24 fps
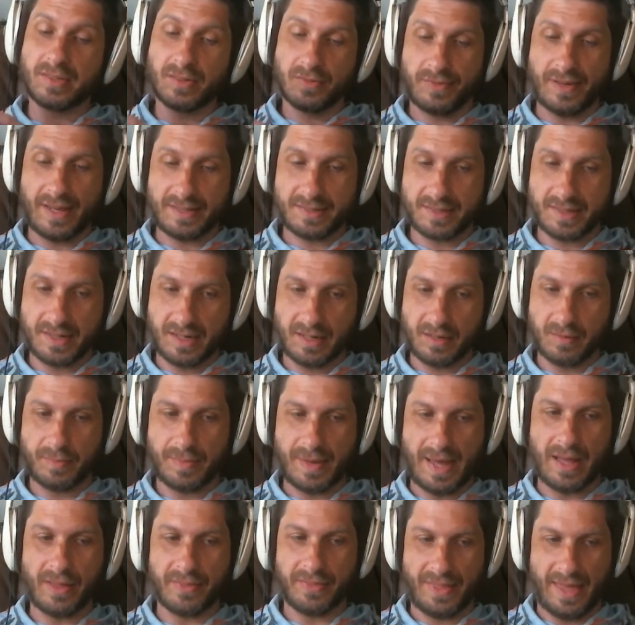so fascinating
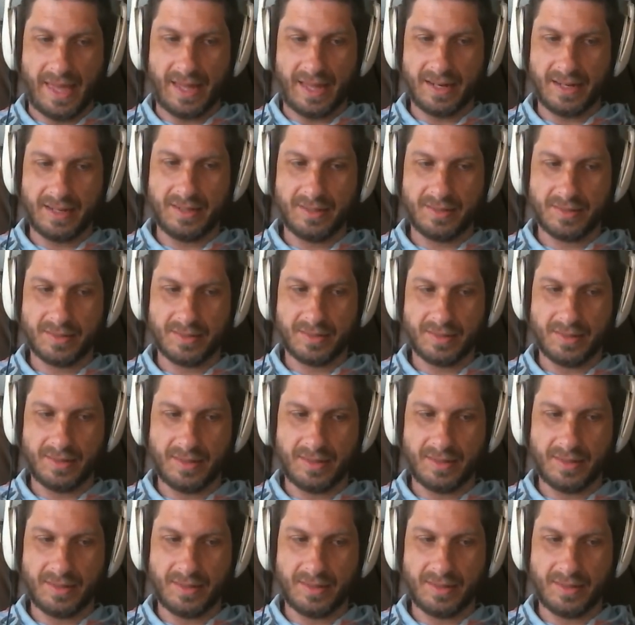about that is